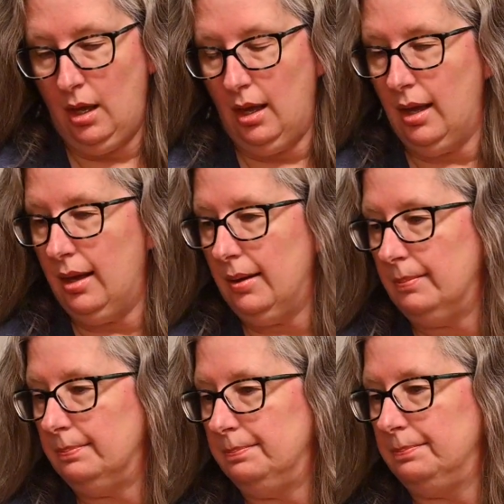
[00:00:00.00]

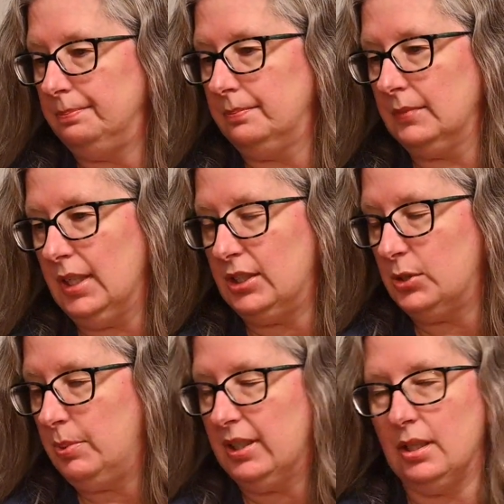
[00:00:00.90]
I
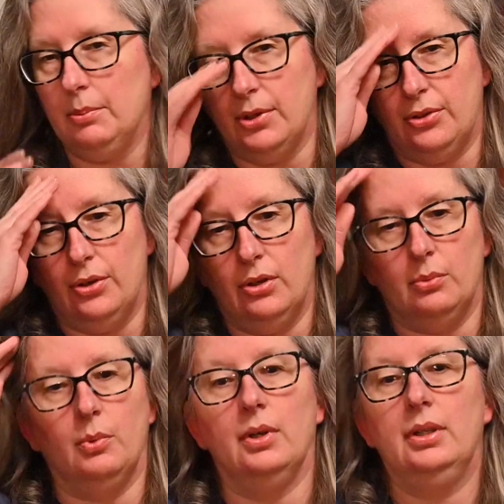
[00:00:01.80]
just picked up the
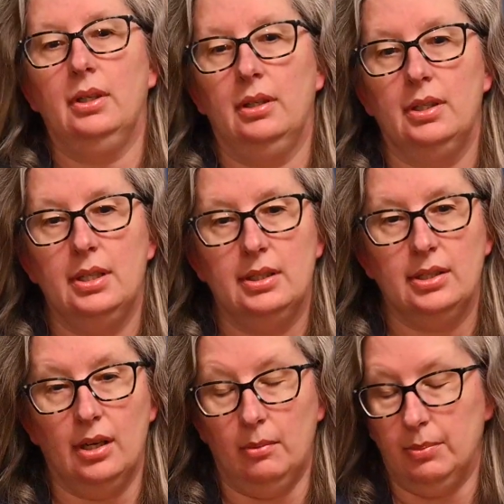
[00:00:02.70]
third one,
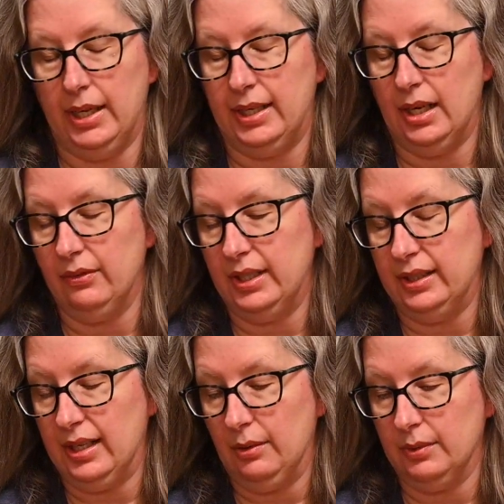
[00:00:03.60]
so I'm planning on
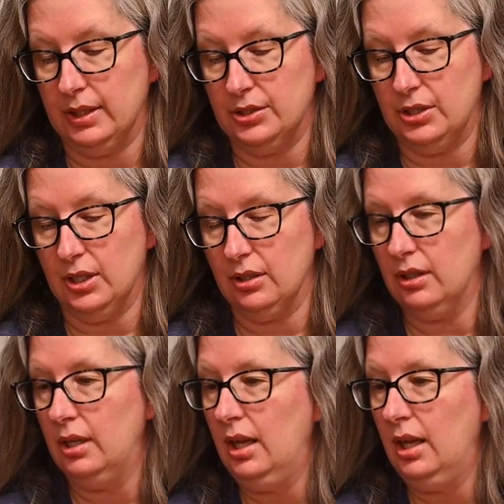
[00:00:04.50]
reading that one this year.